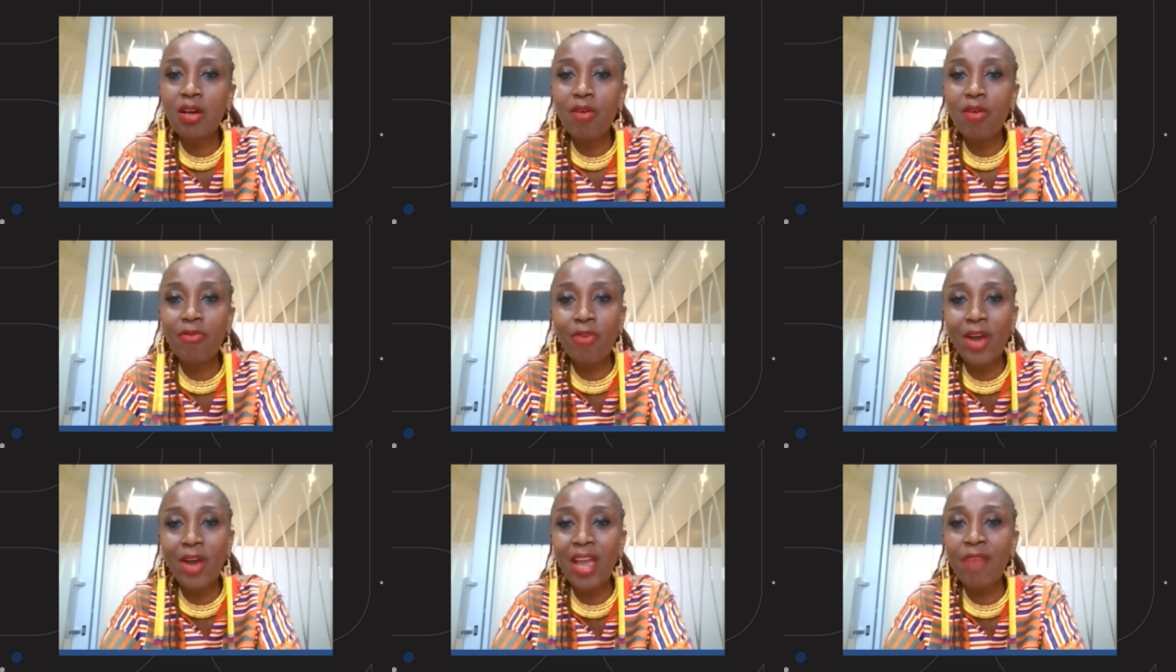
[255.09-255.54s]

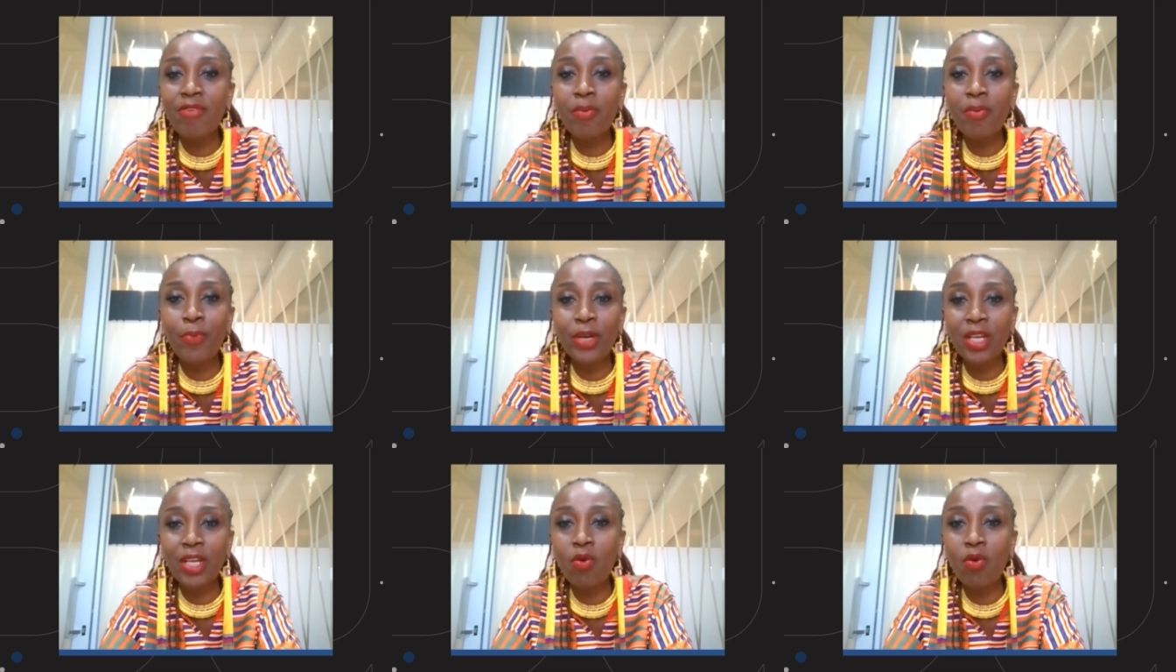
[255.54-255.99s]
for
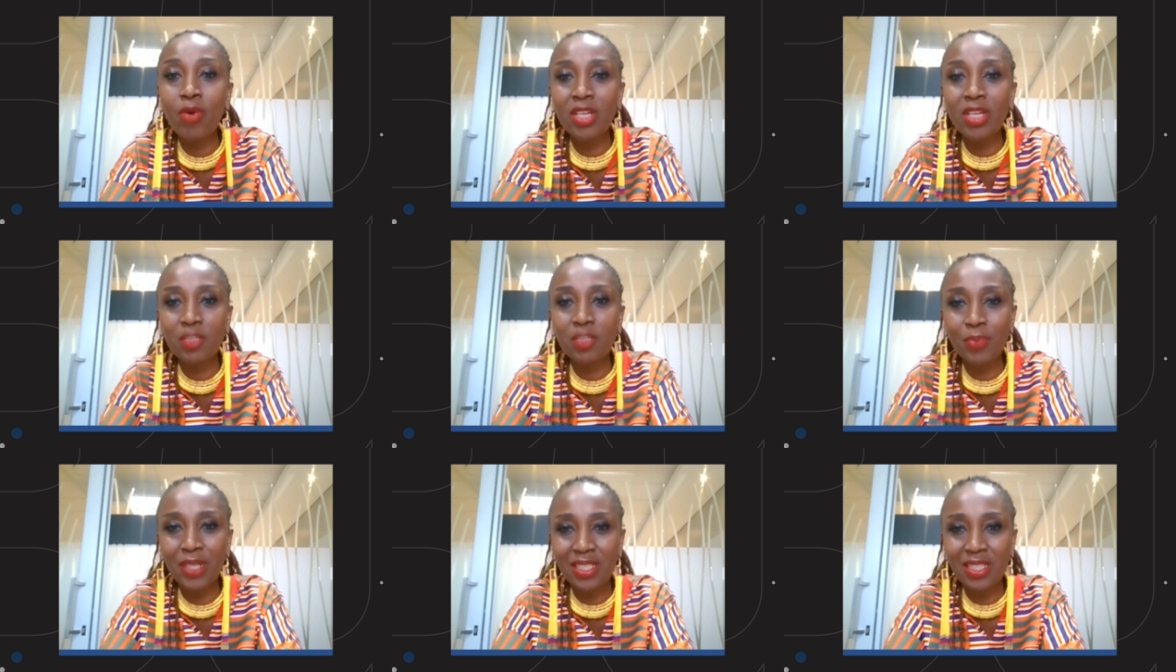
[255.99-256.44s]
everybody who
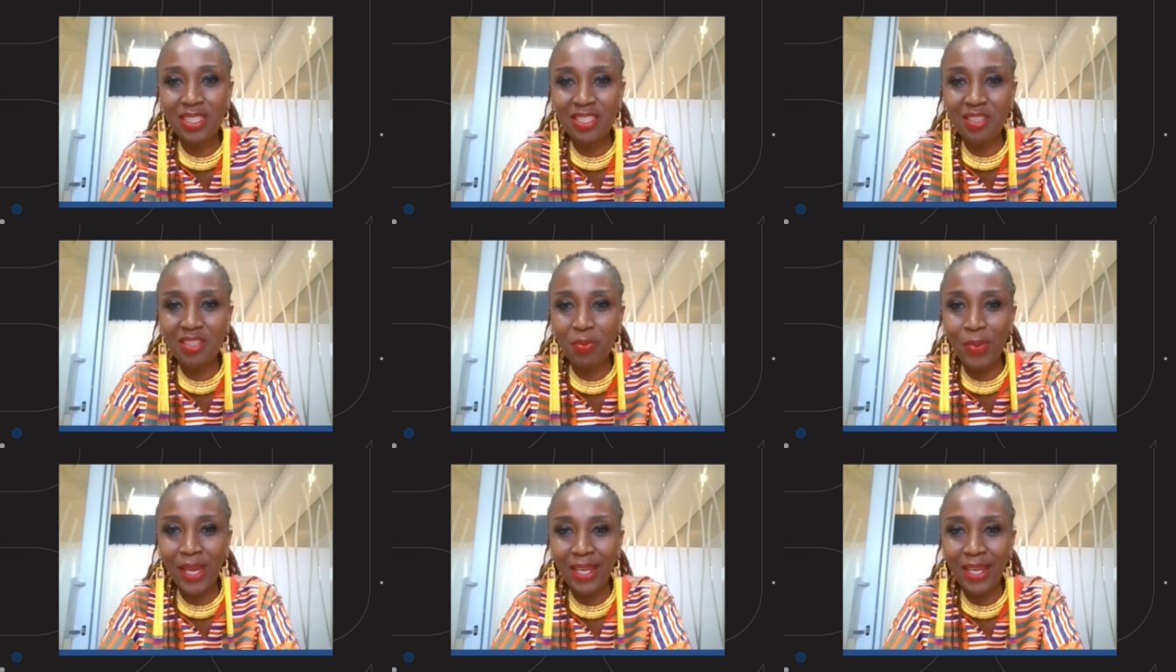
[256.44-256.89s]
was
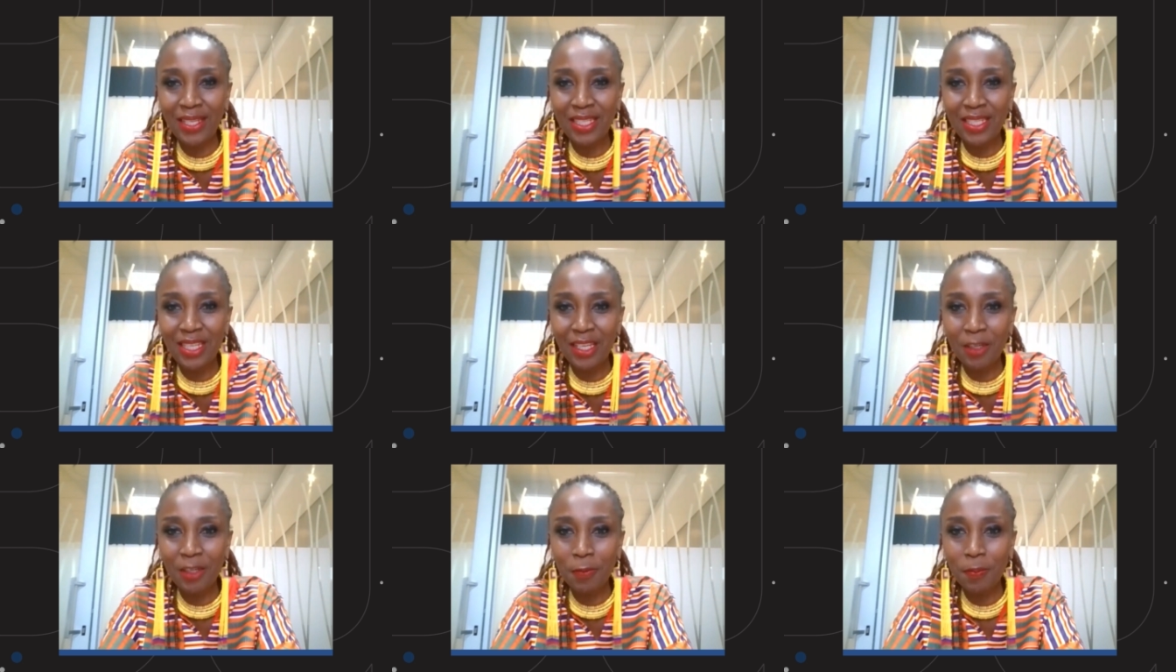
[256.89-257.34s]

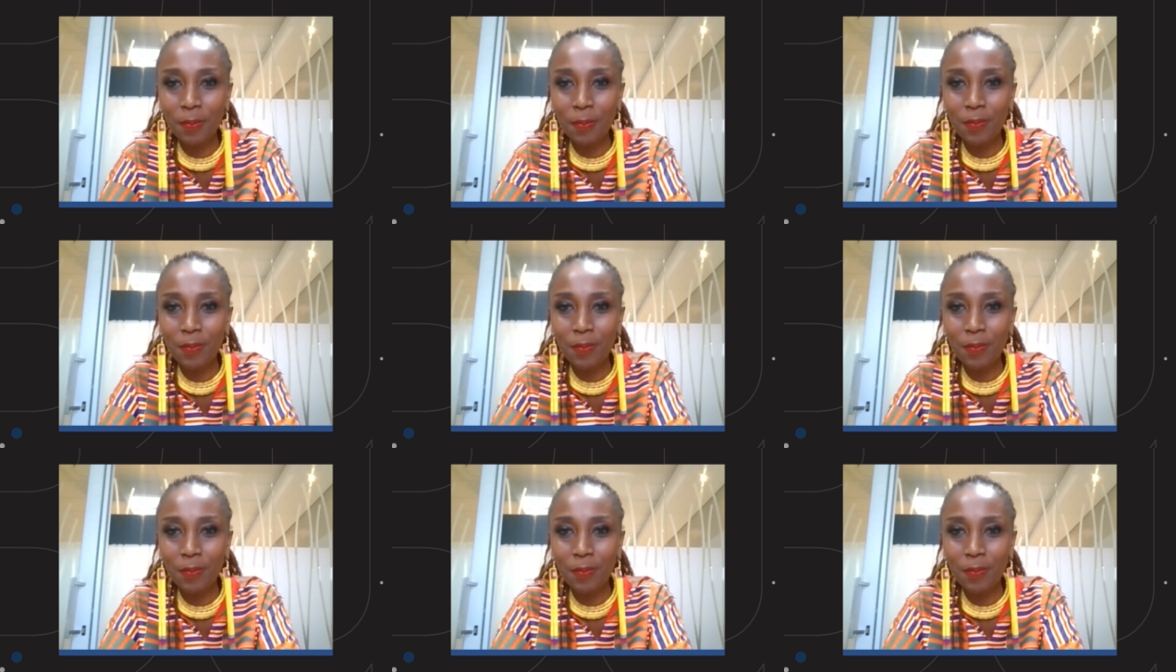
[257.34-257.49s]
participating.